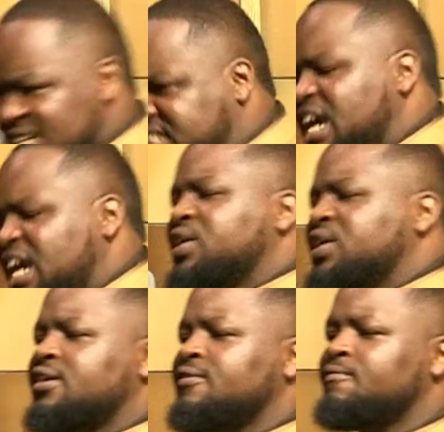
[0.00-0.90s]
is
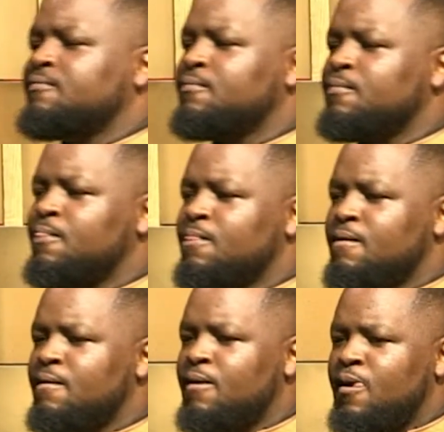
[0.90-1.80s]
everything.
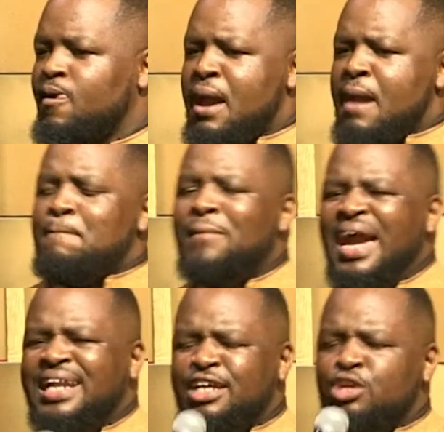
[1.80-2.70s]
Men
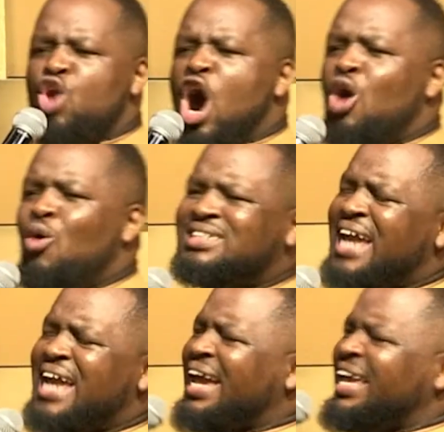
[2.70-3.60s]
know what they
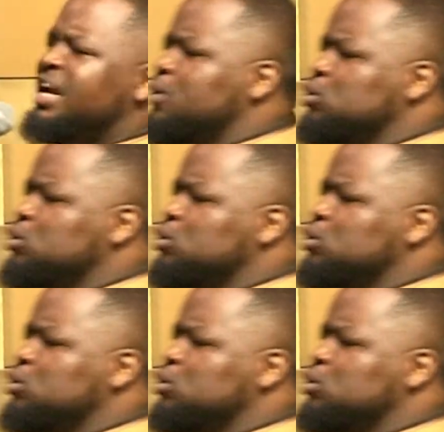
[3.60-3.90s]
are able